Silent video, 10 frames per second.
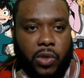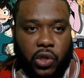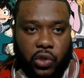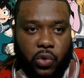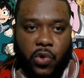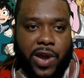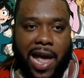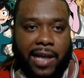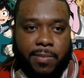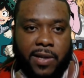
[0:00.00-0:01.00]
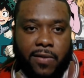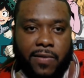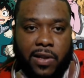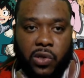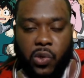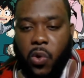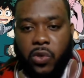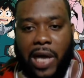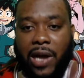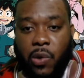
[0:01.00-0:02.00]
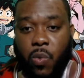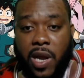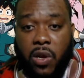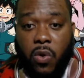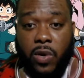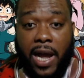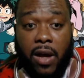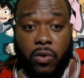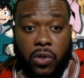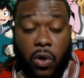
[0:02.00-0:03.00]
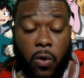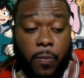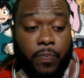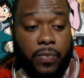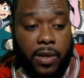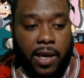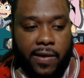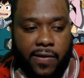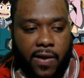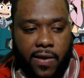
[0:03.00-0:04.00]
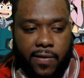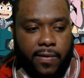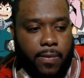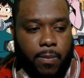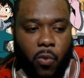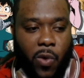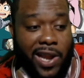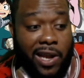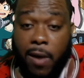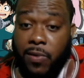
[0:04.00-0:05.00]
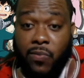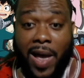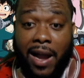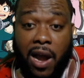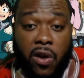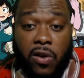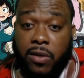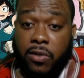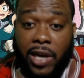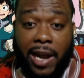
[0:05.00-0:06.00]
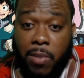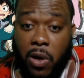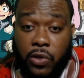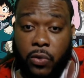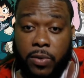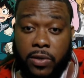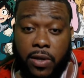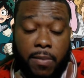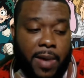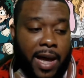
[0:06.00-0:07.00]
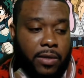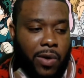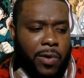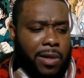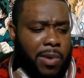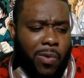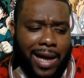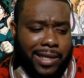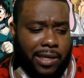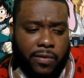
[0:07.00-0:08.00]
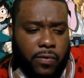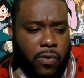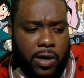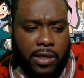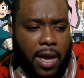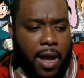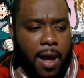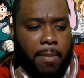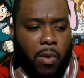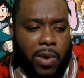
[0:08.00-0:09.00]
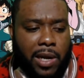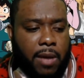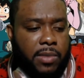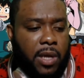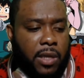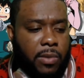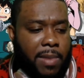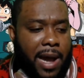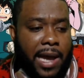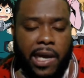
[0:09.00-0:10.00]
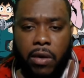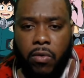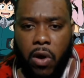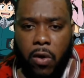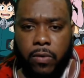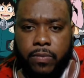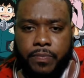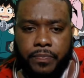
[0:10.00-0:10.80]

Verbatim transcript: the story aspect of it just goes out the window now. So it's just, when it comes back, I heard Dragon Ball Super is coming back, so I will be watching, of course. But when it comes on to My Hero,